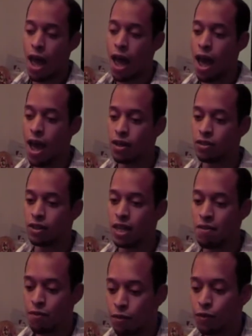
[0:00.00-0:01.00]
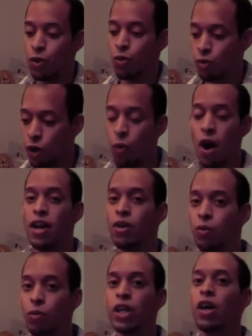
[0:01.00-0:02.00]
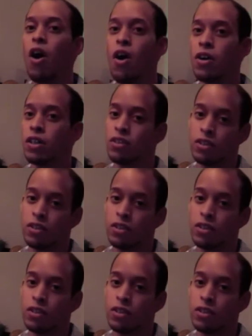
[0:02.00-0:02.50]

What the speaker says: and even if you go at it really hard,